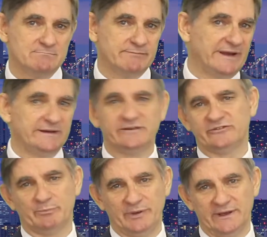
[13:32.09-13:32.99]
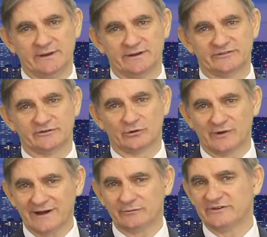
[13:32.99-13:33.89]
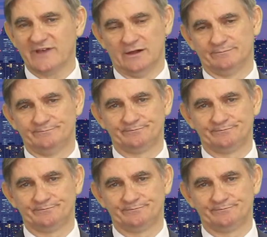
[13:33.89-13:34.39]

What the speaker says: many disappeared as a direct result.